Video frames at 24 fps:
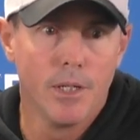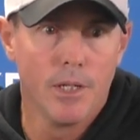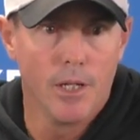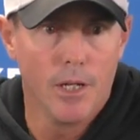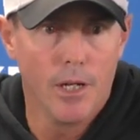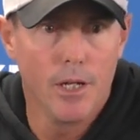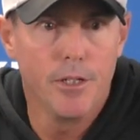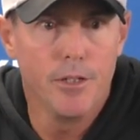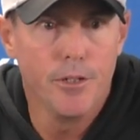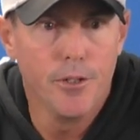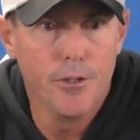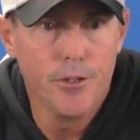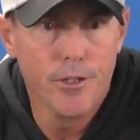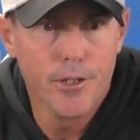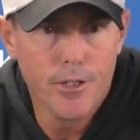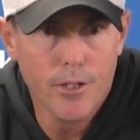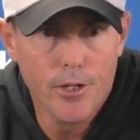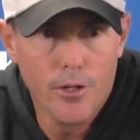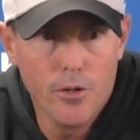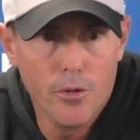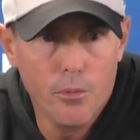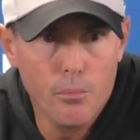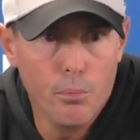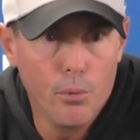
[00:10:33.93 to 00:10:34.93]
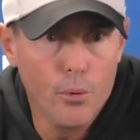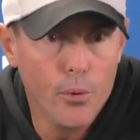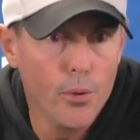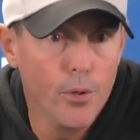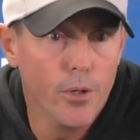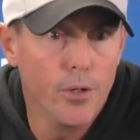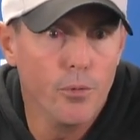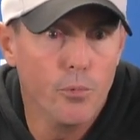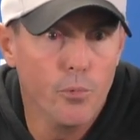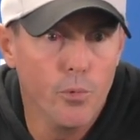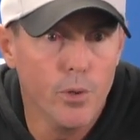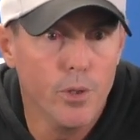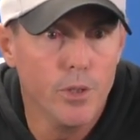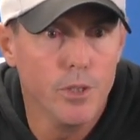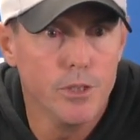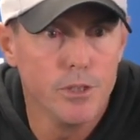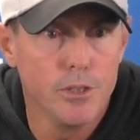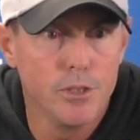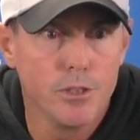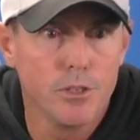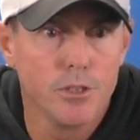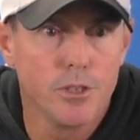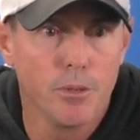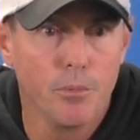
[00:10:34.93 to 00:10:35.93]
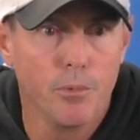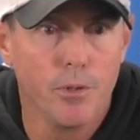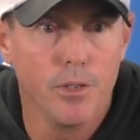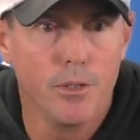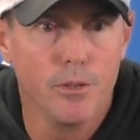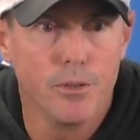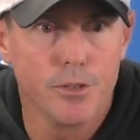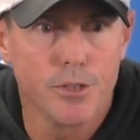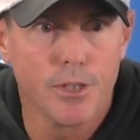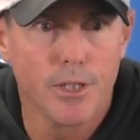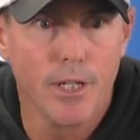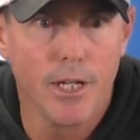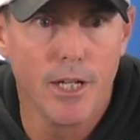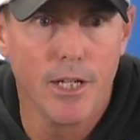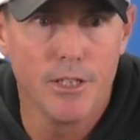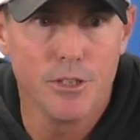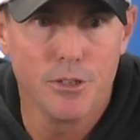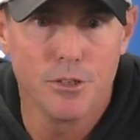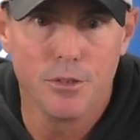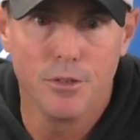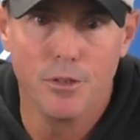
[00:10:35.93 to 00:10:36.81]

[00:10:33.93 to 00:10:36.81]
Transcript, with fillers: a year ago on Board and Woods and some of those guys.